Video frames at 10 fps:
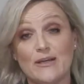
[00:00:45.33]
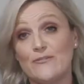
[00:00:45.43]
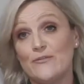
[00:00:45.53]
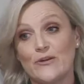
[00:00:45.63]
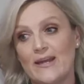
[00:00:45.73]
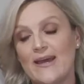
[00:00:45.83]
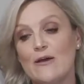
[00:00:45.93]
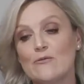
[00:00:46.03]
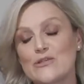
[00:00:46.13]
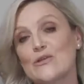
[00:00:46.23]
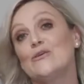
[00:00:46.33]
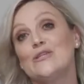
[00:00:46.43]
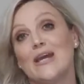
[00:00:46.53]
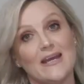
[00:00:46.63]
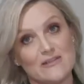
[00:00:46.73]
if not an hour or so,
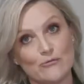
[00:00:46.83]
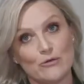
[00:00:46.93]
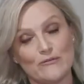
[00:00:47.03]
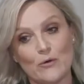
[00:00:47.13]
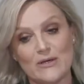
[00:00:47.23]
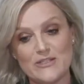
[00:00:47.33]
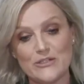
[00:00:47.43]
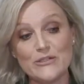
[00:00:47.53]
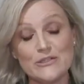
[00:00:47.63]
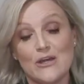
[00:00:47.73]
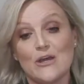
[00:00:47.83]
to answer all of your questions.